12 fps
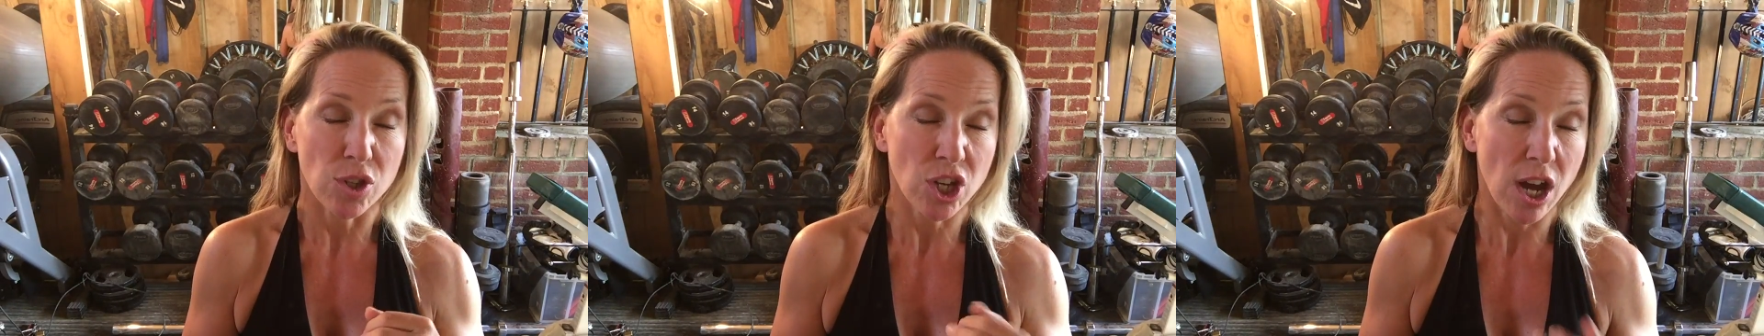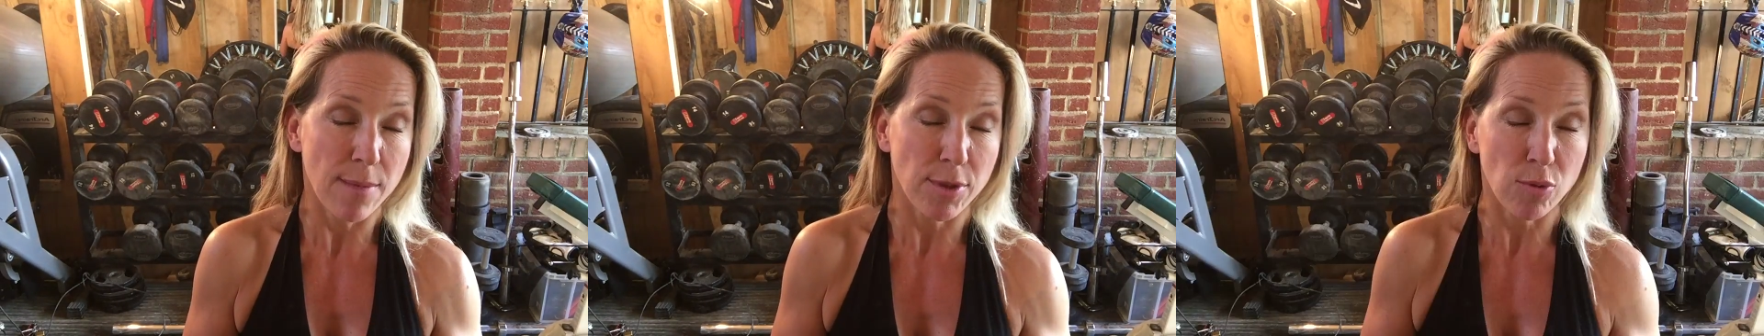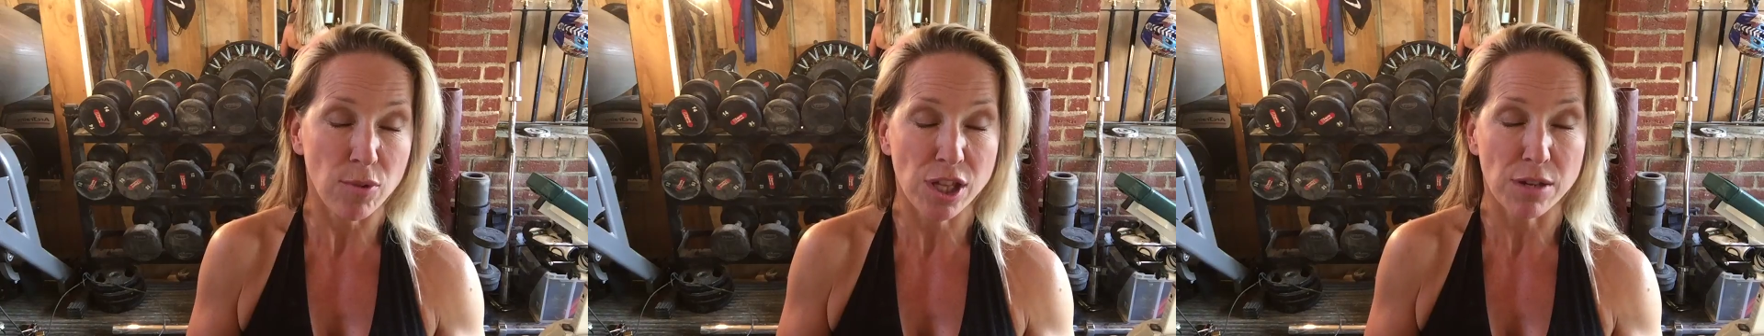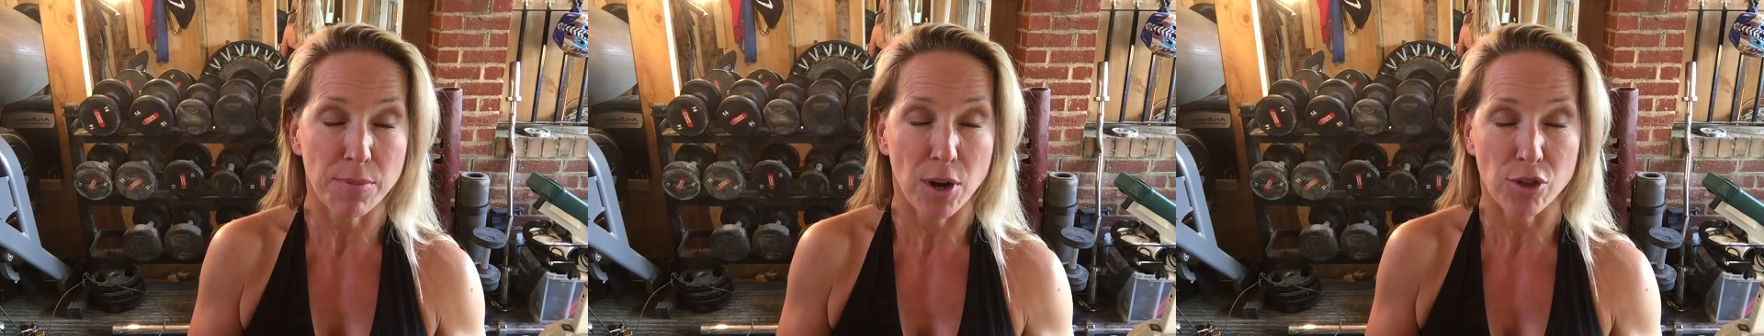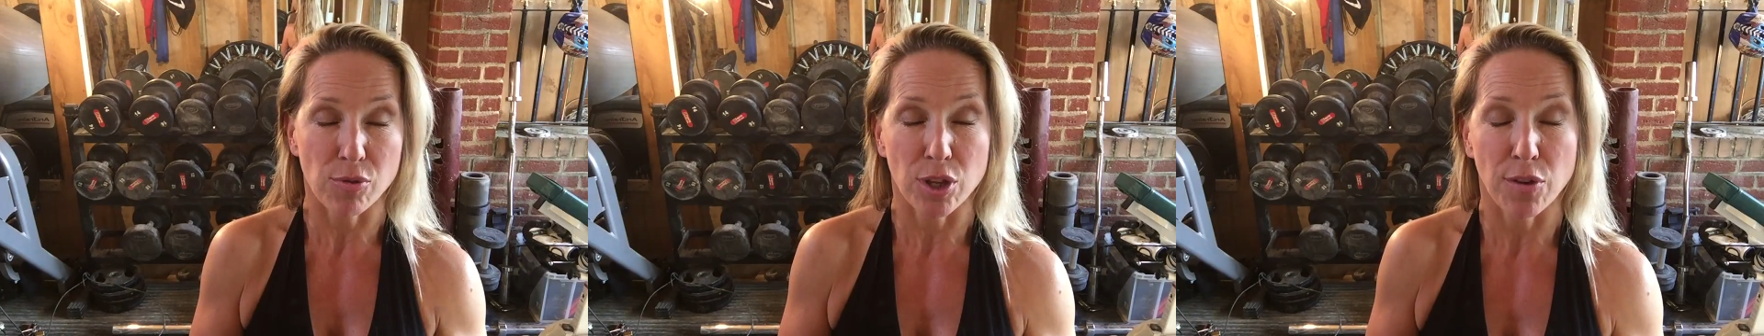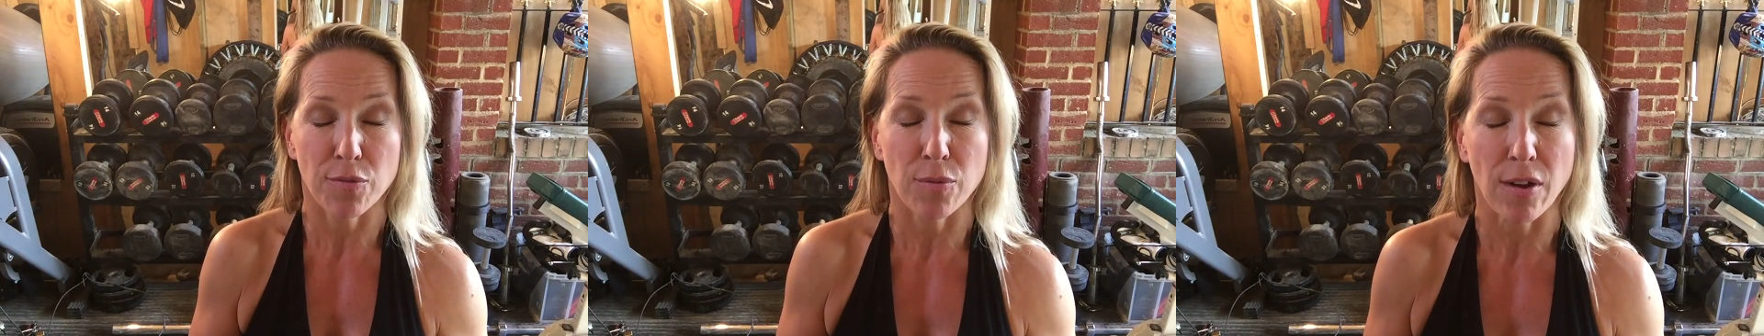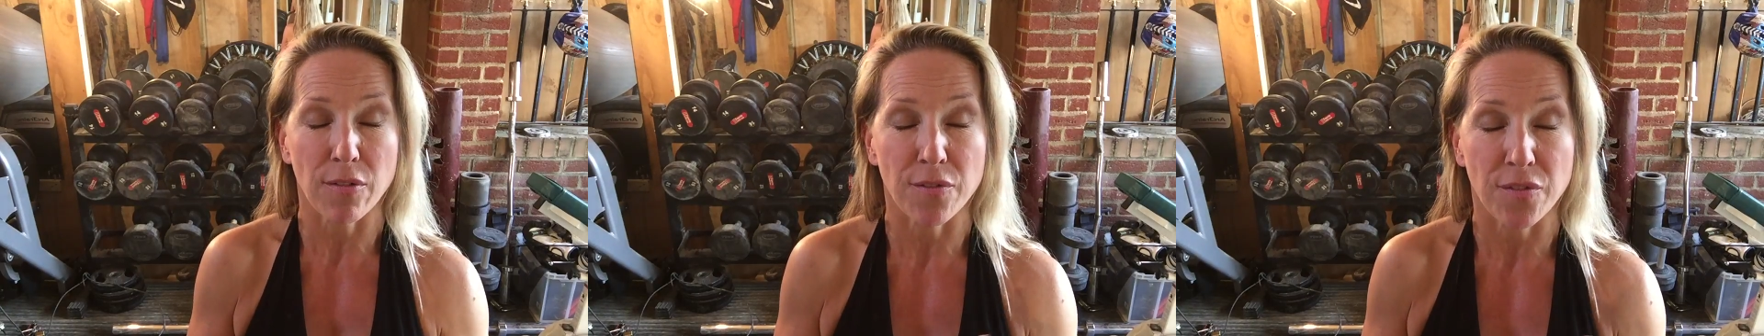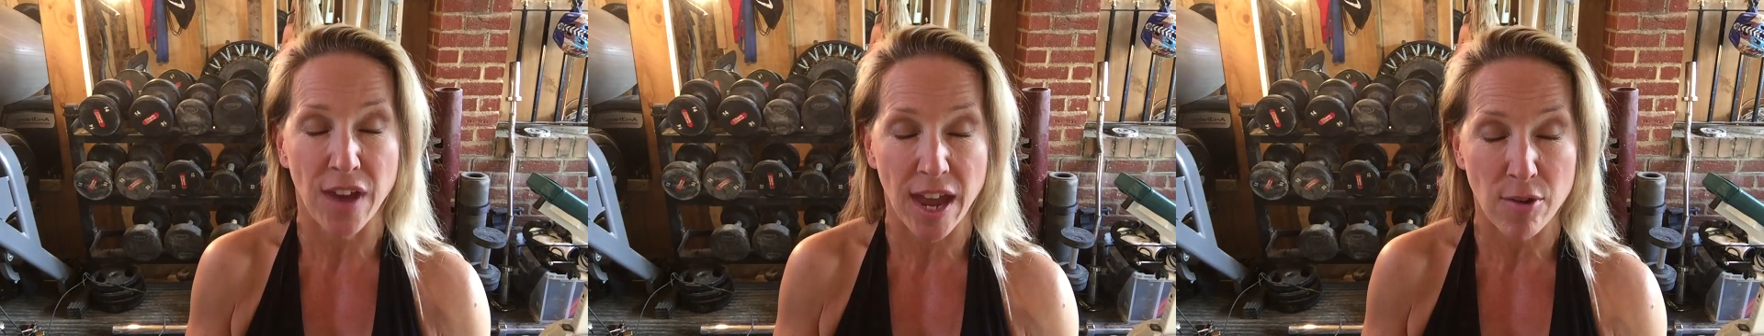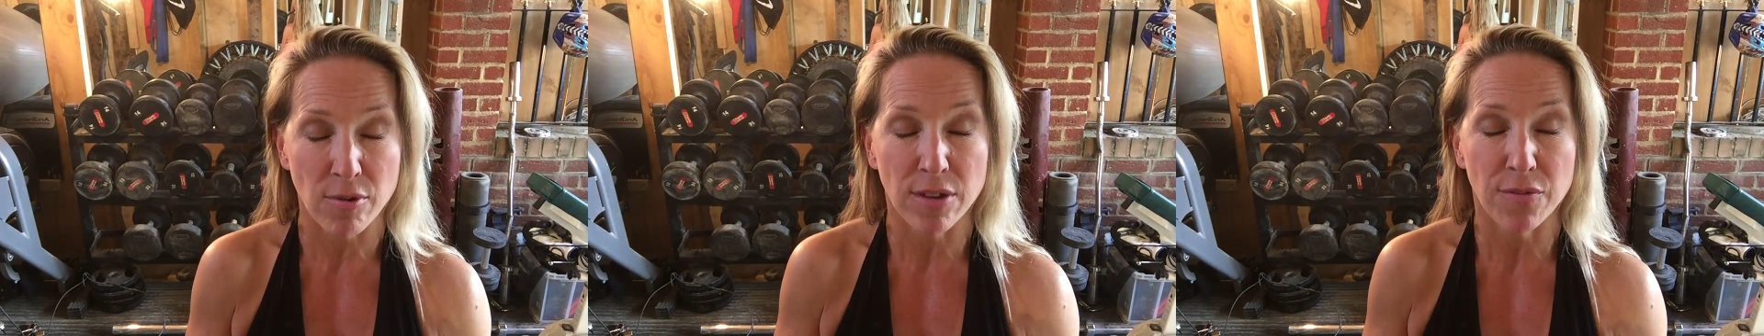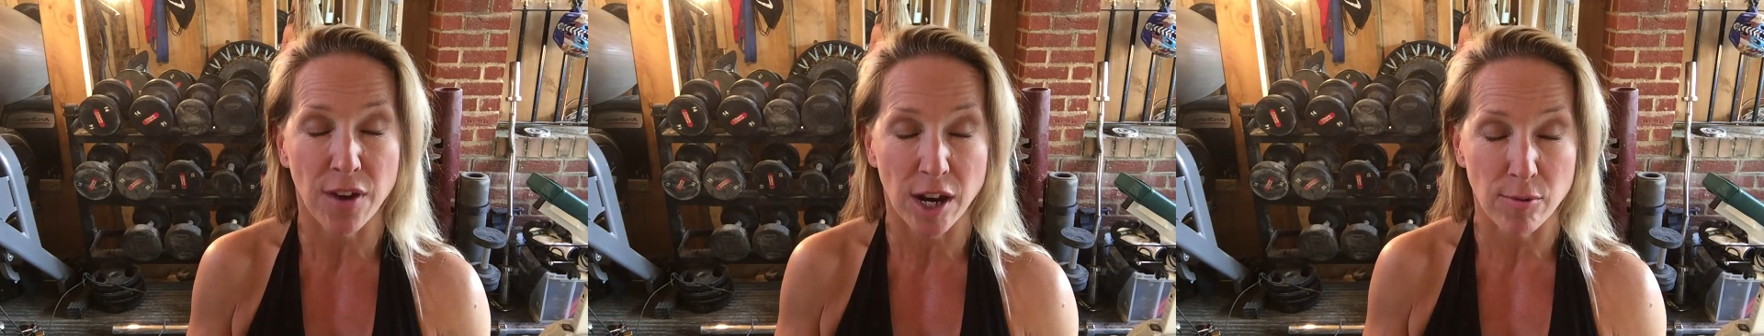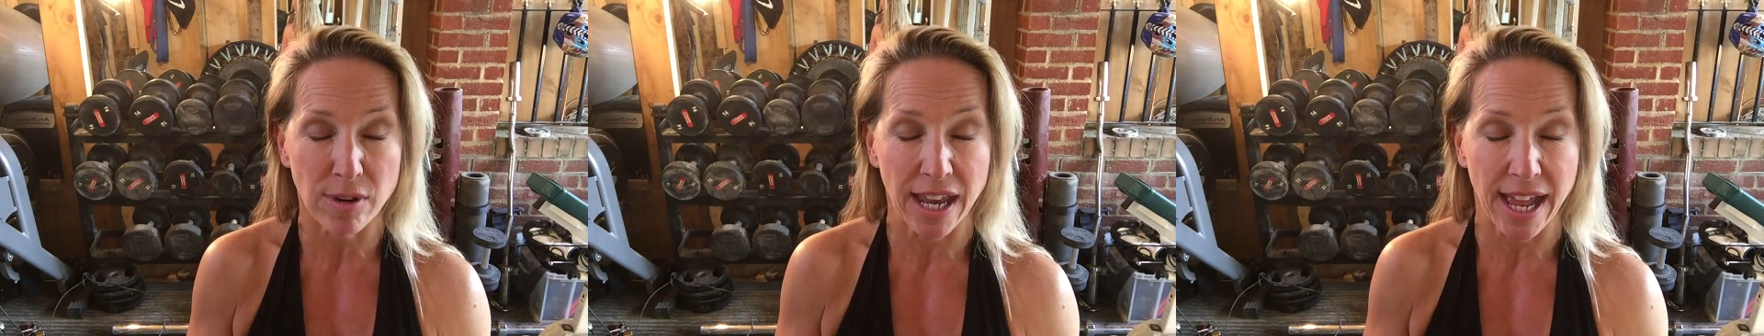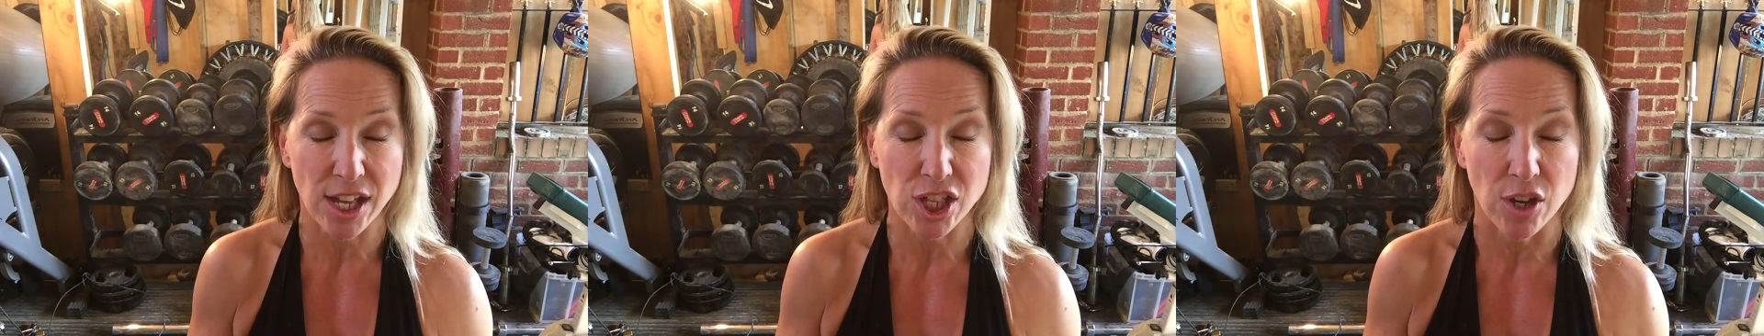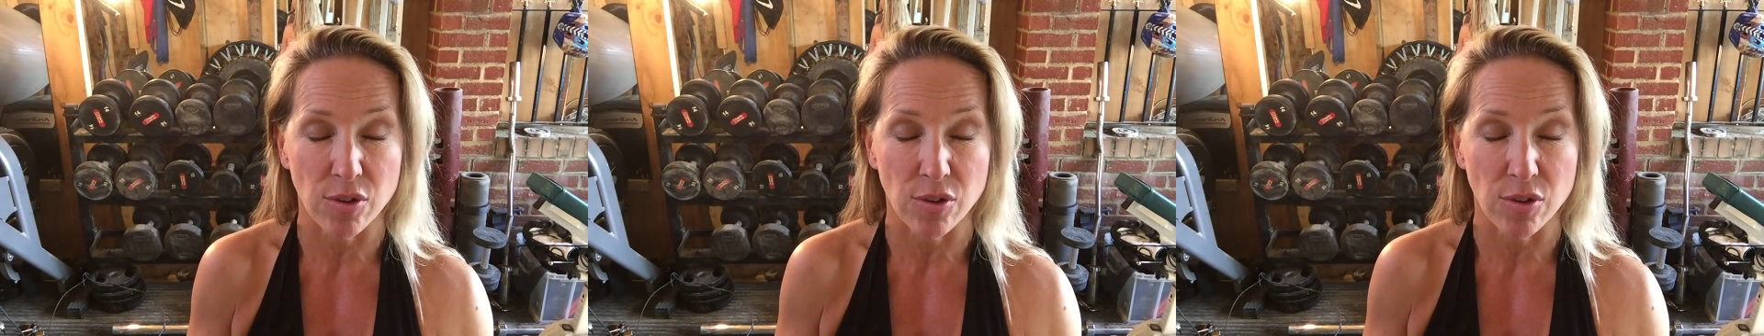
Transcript: a time in the recent past when you felt very, very relaxed.